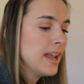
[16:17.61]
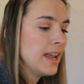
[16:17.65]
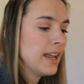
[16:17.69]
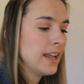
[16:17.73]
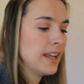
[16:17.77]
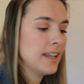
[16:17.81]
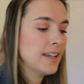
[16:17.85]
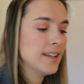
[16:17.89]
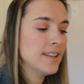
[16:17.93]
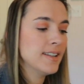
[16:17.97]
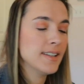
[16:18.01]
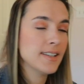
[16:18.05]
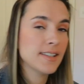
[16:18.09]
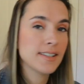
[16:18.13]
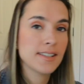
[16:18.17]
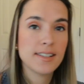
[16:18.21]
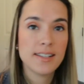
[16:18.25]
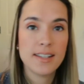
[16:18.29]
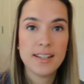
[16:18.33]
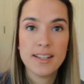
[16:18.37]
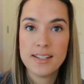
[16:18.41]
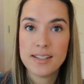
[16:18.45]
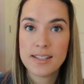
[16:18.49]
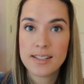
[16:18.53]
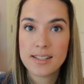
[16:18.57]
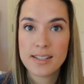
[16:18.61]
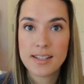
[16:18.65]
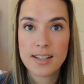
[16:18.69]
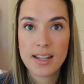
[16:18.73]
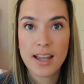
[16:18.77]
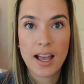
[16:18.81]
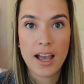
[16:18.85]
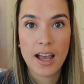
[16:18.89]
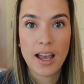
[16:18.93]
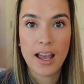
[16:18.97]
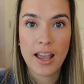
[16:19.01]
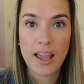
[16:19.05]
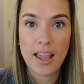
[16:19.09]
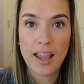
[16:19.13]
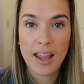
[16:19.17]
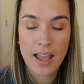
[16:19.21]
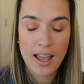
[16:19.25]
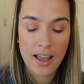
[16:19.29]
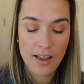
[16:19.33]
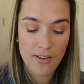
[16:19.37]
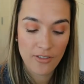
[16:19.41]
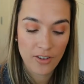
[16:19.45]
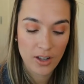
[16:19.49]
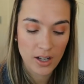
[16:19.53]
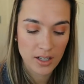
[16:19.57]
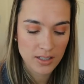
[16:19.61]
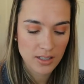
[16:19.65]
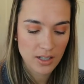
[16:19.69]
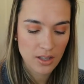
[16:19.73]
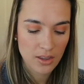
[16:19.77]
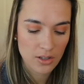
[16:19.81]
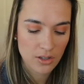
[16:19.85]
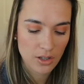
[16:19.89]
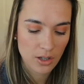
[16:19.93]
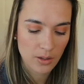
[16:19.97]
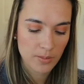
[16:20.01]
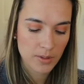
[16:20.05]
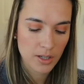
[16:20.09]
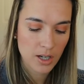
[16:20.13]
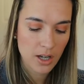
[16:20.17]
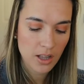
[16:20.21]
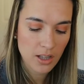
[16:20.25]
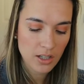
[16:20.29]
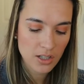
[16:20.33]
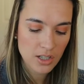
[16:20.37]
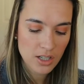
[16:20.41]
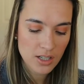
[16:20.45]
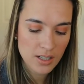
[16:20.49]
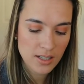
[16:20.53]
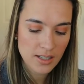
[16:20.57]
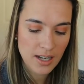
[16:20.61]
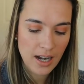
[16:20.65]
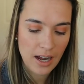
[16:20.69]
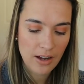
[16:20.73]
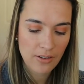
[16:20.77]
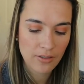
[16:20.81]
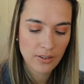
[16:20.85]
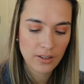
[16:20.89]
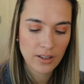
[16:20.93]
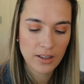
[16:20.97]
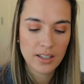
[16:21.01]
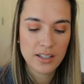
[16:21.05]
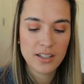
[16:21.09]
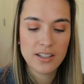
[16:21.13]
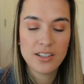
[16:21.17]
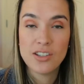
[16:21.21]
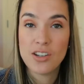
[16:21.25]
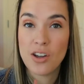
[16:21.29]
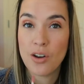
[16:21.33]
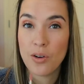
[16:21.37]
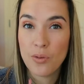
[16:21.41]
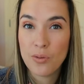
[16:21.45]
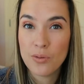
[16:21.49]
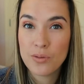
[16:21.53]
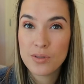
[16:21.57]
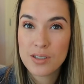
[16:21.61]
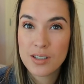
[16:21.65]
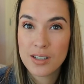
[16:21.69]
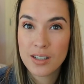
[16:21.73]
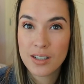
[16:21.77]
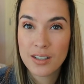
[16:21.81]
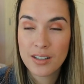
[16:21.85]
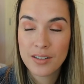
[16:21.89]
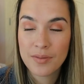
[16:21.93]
And since I have gone to the dermatologist, I really don't